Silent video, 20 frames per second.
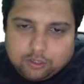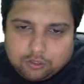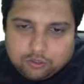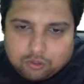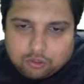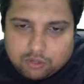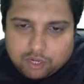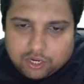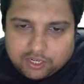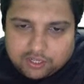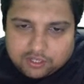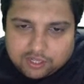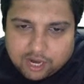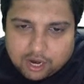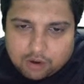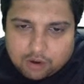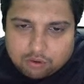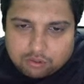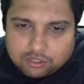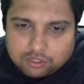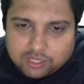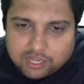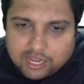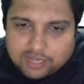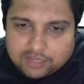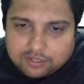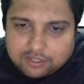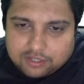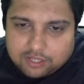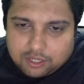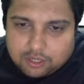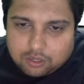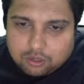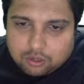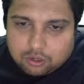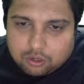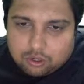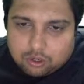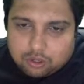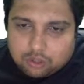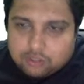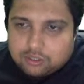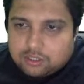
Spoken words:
So the discounts are 0,